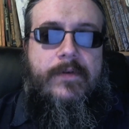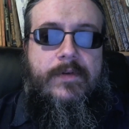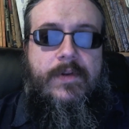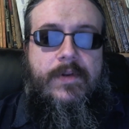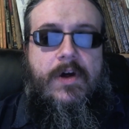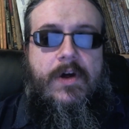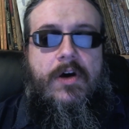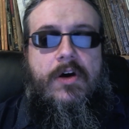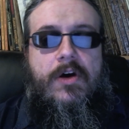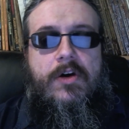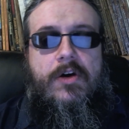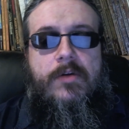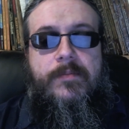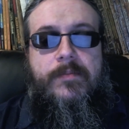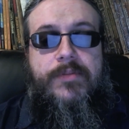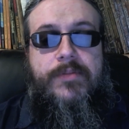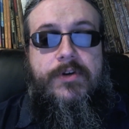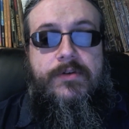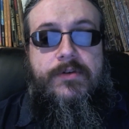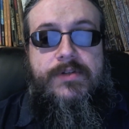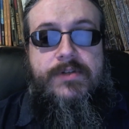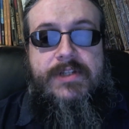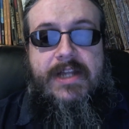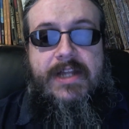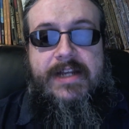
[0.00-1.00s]
for long,
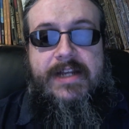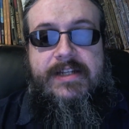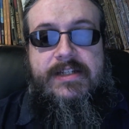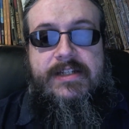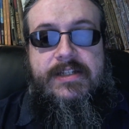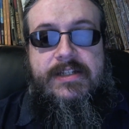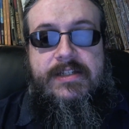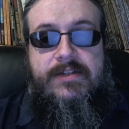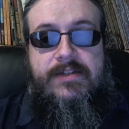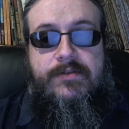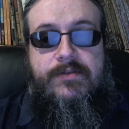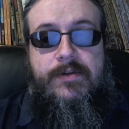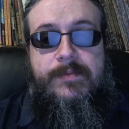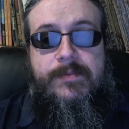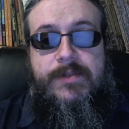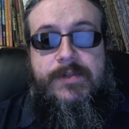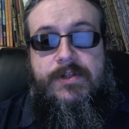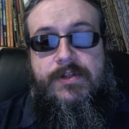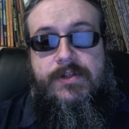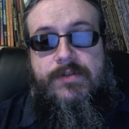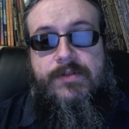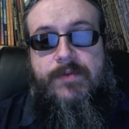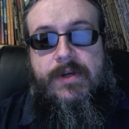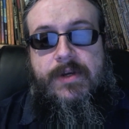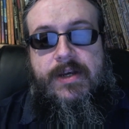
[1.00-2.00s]
prose-like
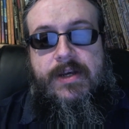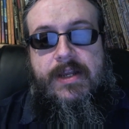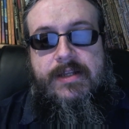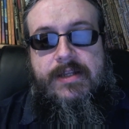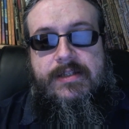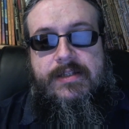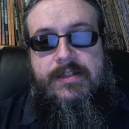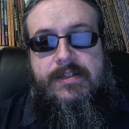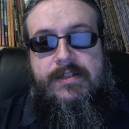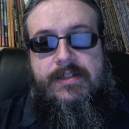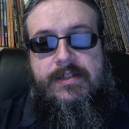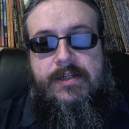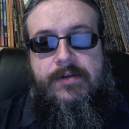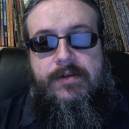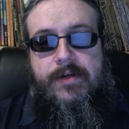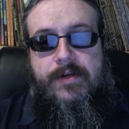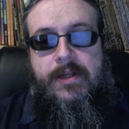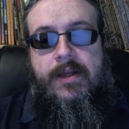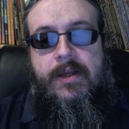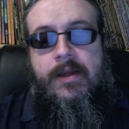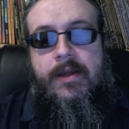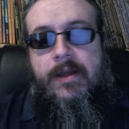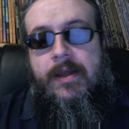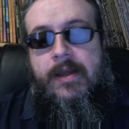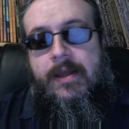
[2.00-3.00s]
descriptions when
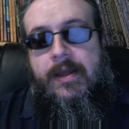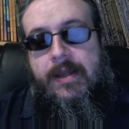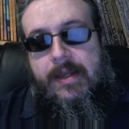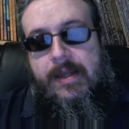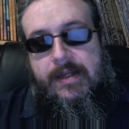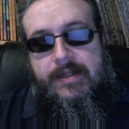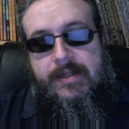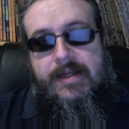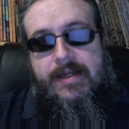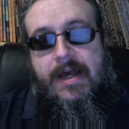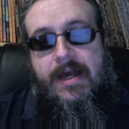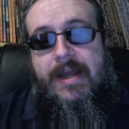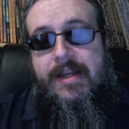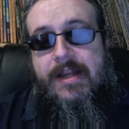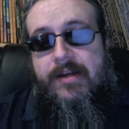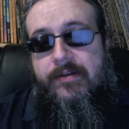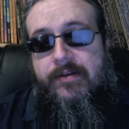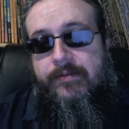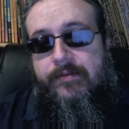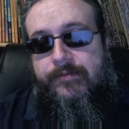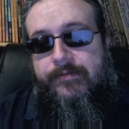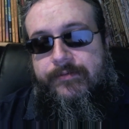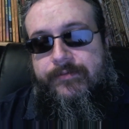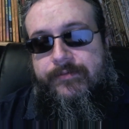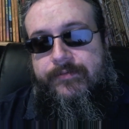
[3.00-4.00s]
necessary. It kind
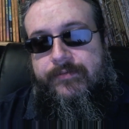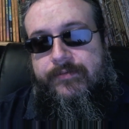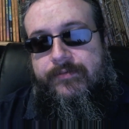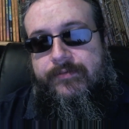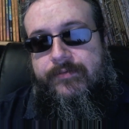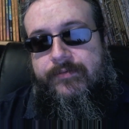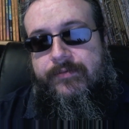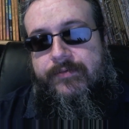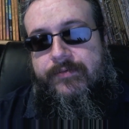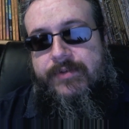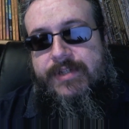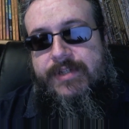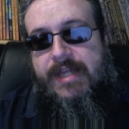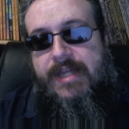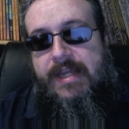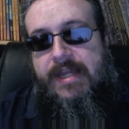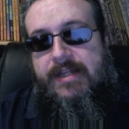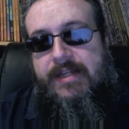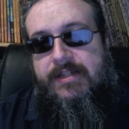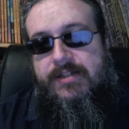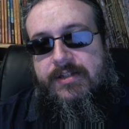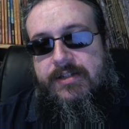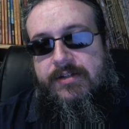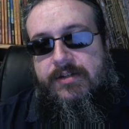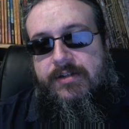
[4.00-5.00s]
of
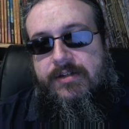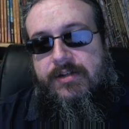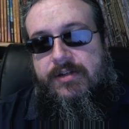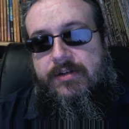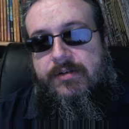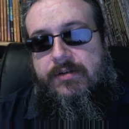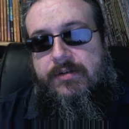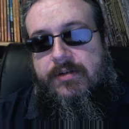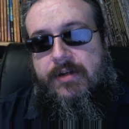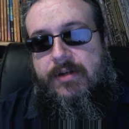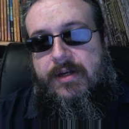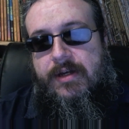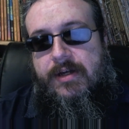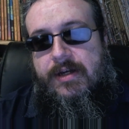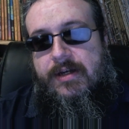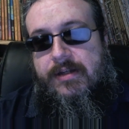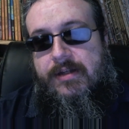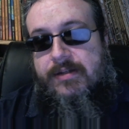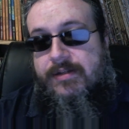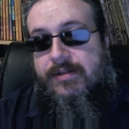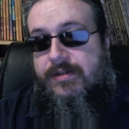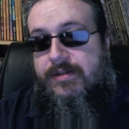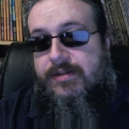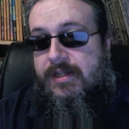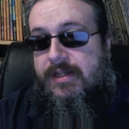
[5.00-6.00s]
takes
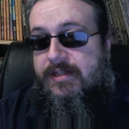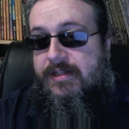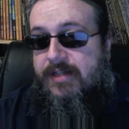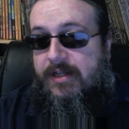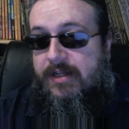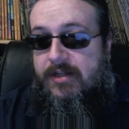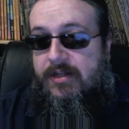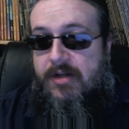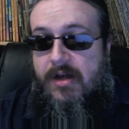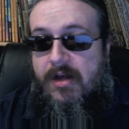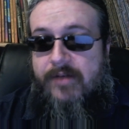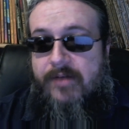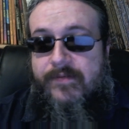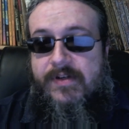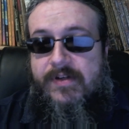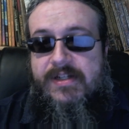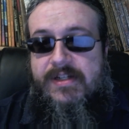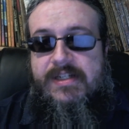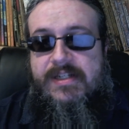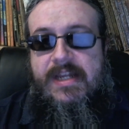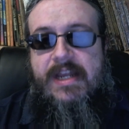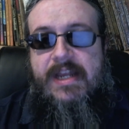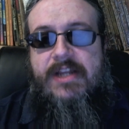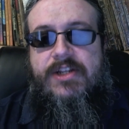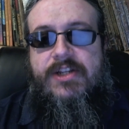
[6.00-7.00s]
things like
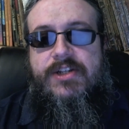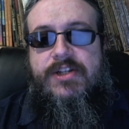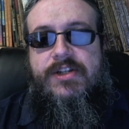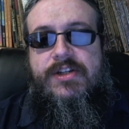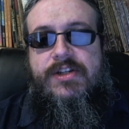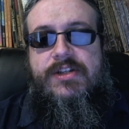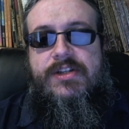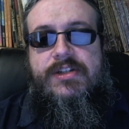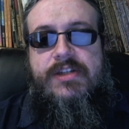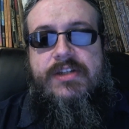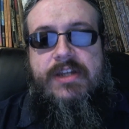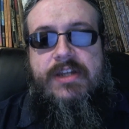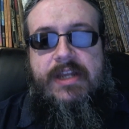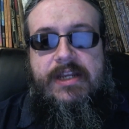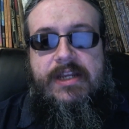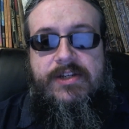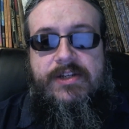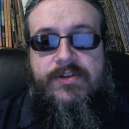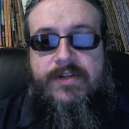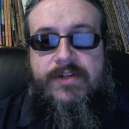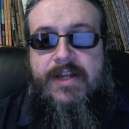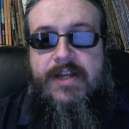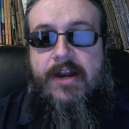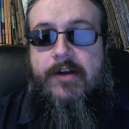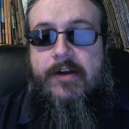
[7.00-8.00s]
conversations and
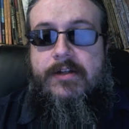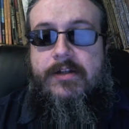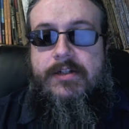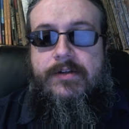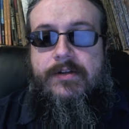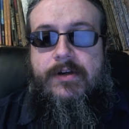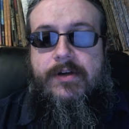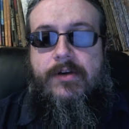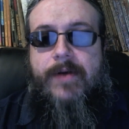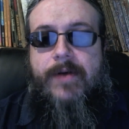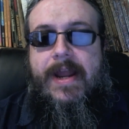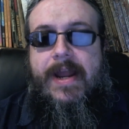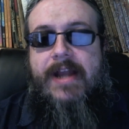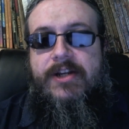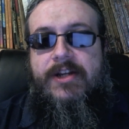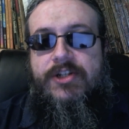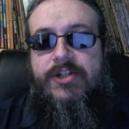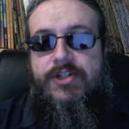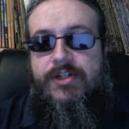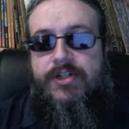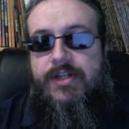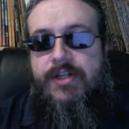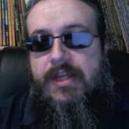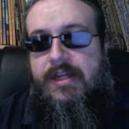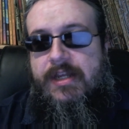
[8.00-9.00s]
inter-character
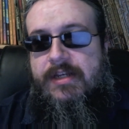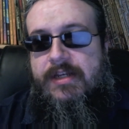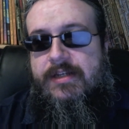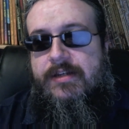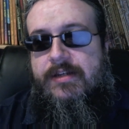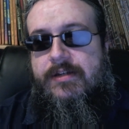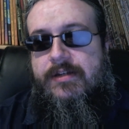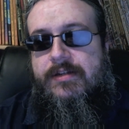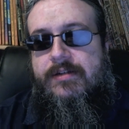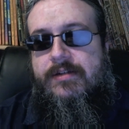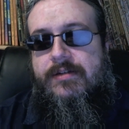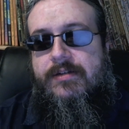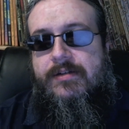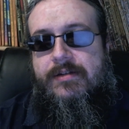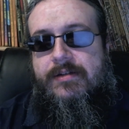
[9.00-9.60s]
interaction and